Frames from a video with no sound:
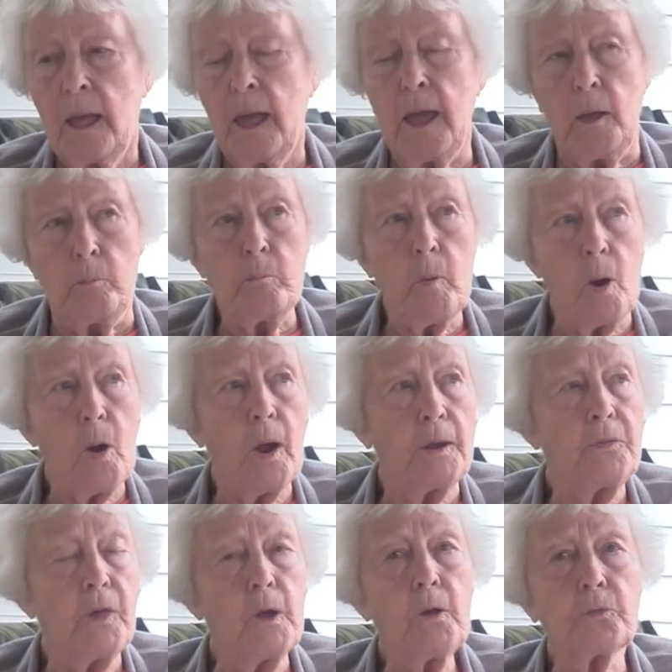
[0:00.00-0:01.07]
and
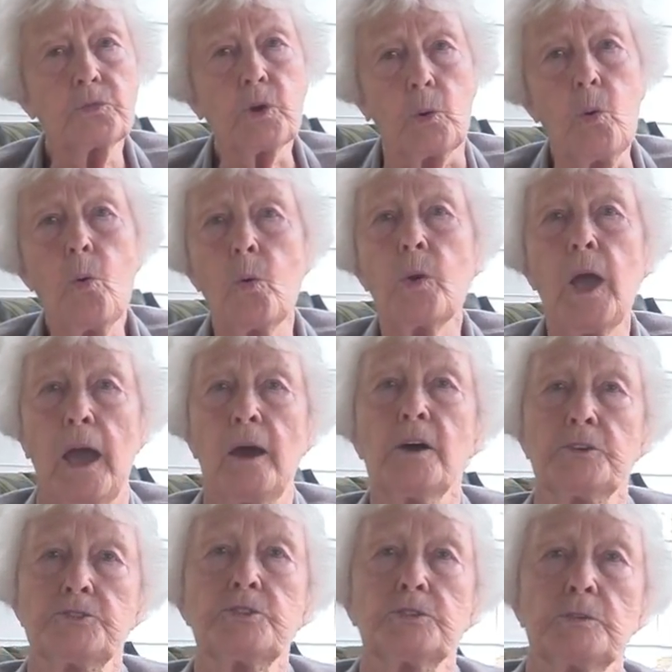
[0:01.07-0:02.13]
married there at the
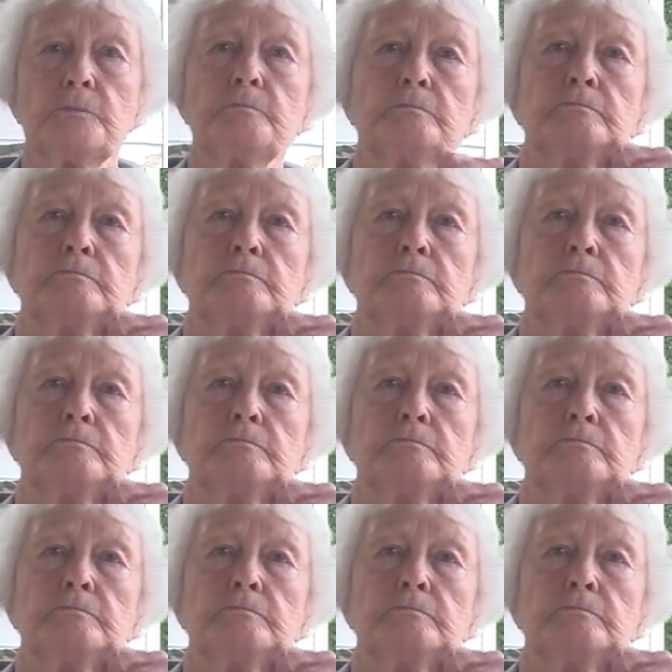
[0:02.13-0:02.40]
courthouse.